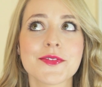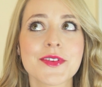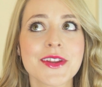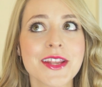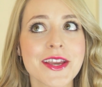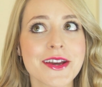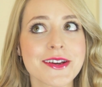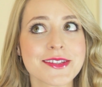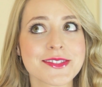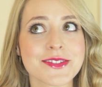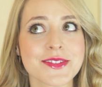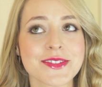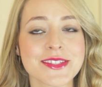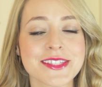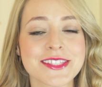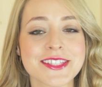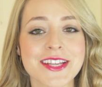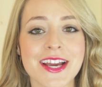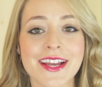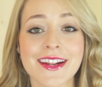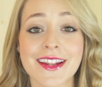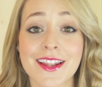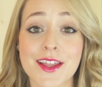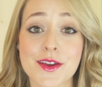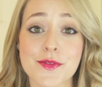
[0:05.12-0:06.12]
of videos on this
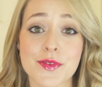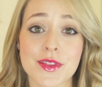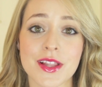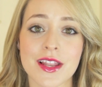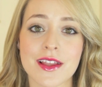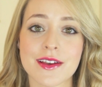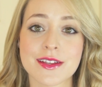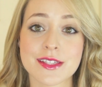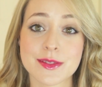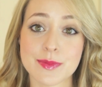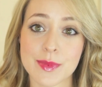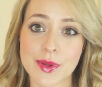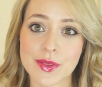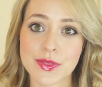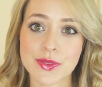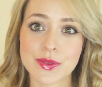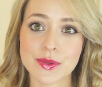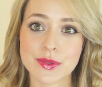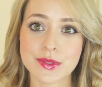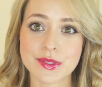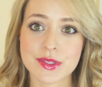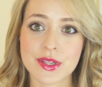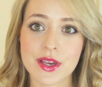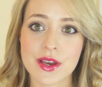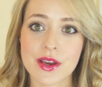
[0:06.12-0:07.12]
channel over the last month
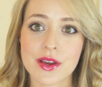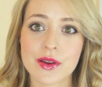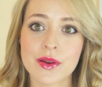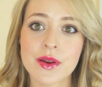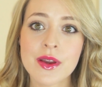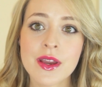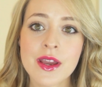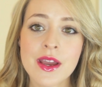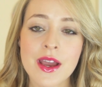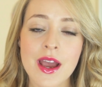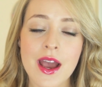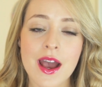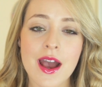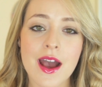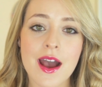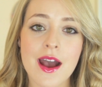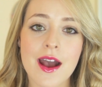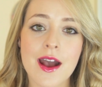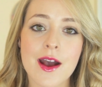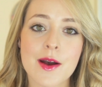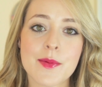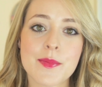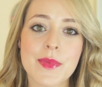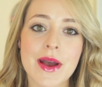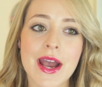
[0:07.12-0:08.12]
or so.
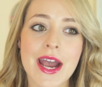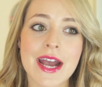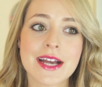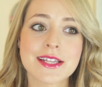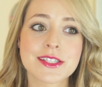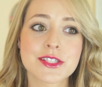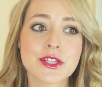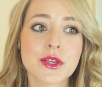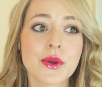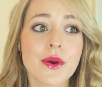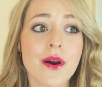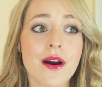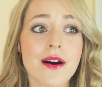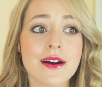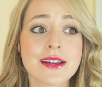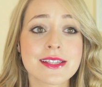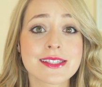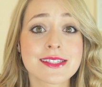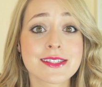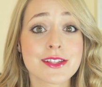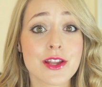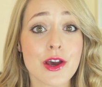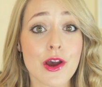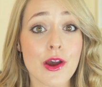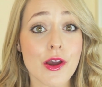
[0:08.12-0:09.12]
As you
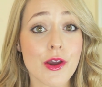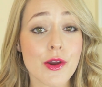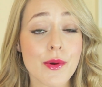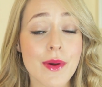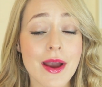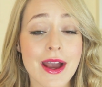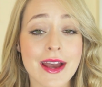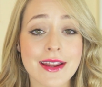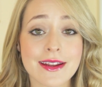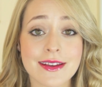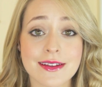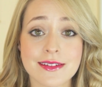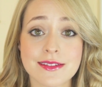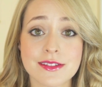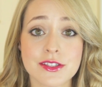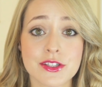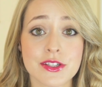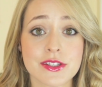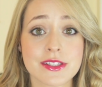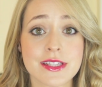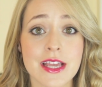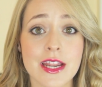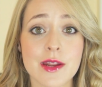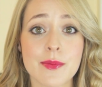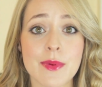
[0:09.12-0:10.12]
guys know, Hannah has
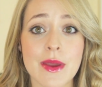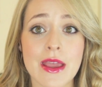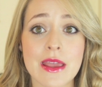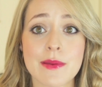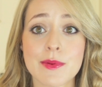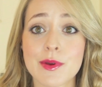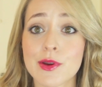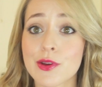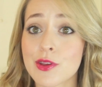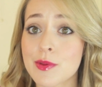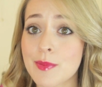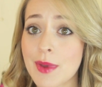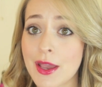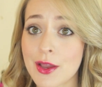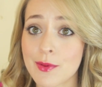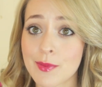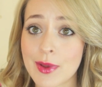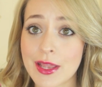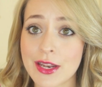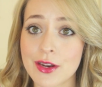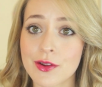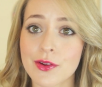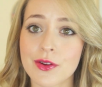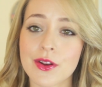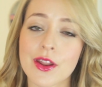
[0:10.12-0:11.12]
just had a baby, or you may or
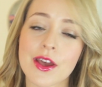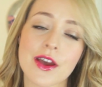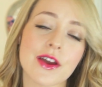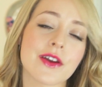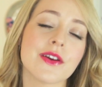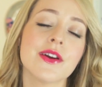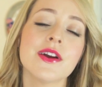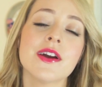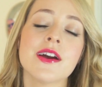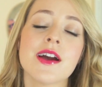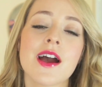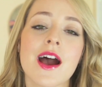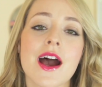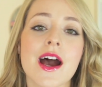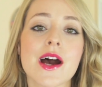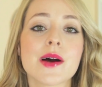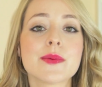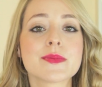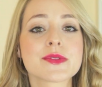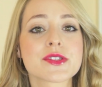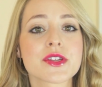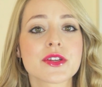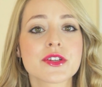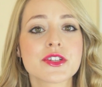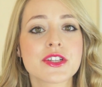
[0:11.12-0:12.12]
may not know.
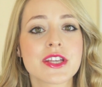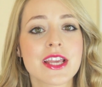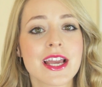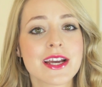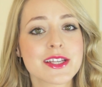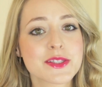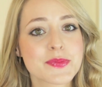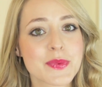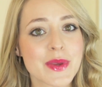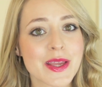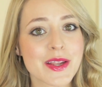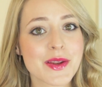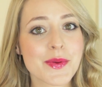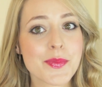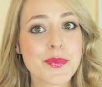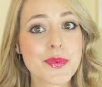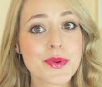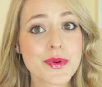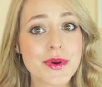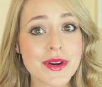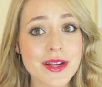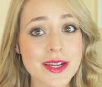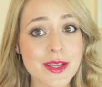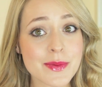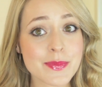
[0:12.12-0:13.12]
So she has been
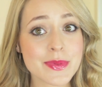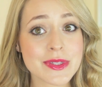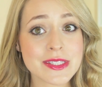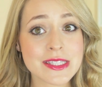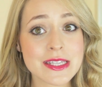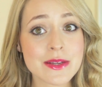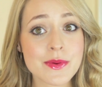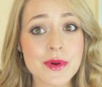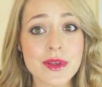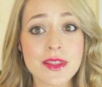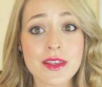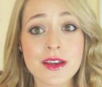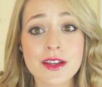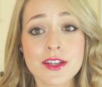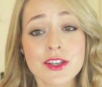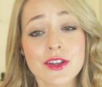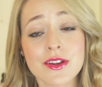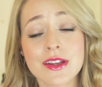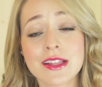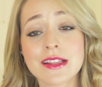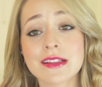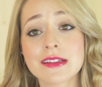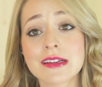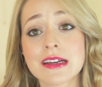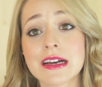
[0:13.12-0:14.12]
pretty busy with her
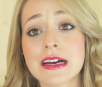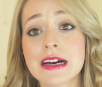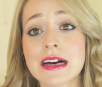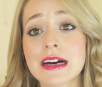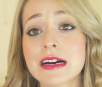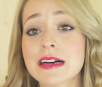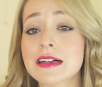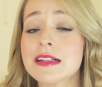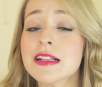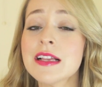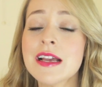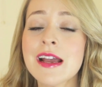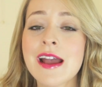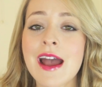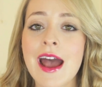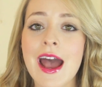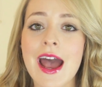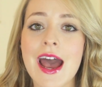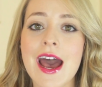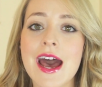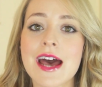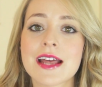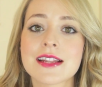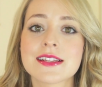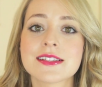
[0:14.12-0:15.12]
new little girl,
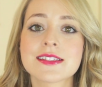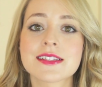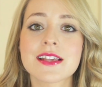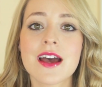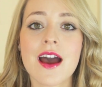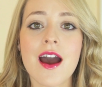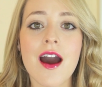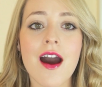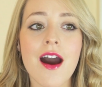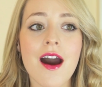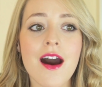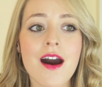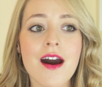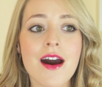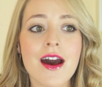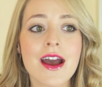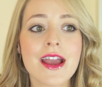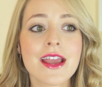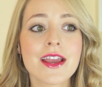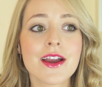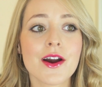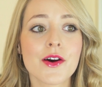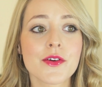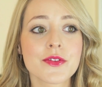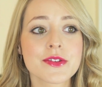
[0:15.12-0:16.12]
and
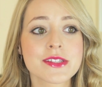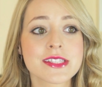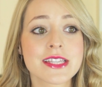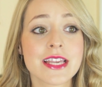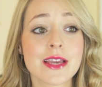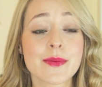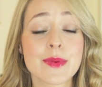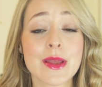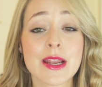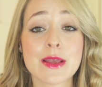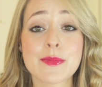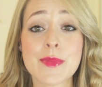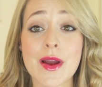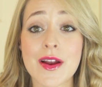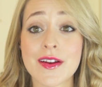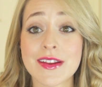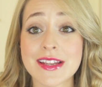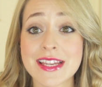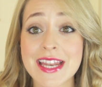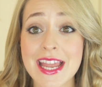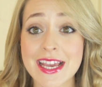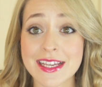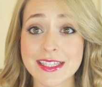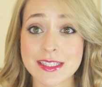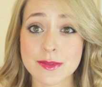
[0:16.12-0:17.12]
I obviously am getting
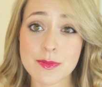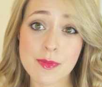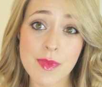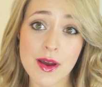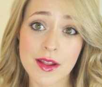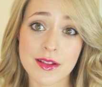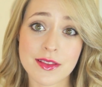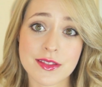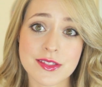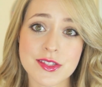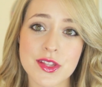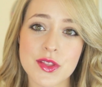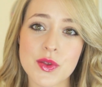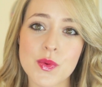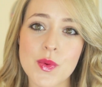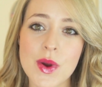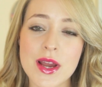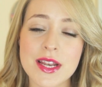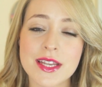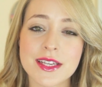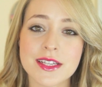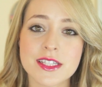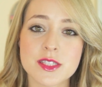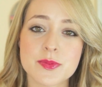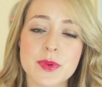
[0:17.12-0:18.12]
married next month, so the
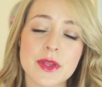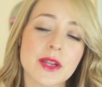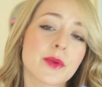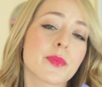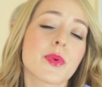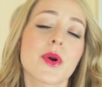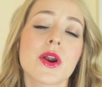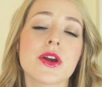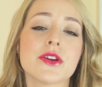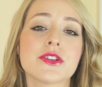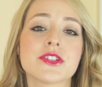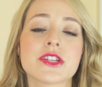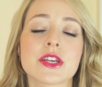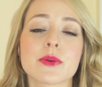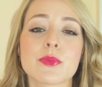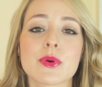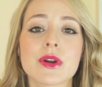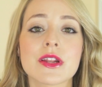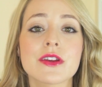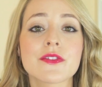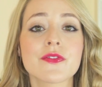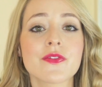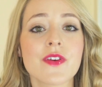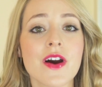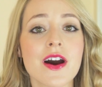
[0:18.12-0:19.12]
wedding has been approaching
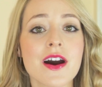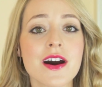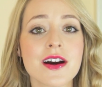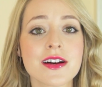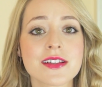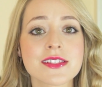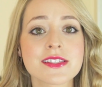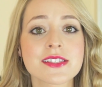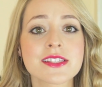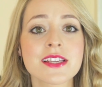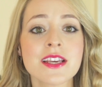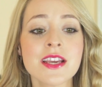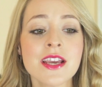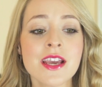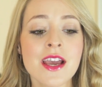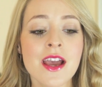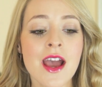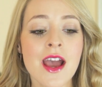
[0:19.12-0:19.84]
pretty fast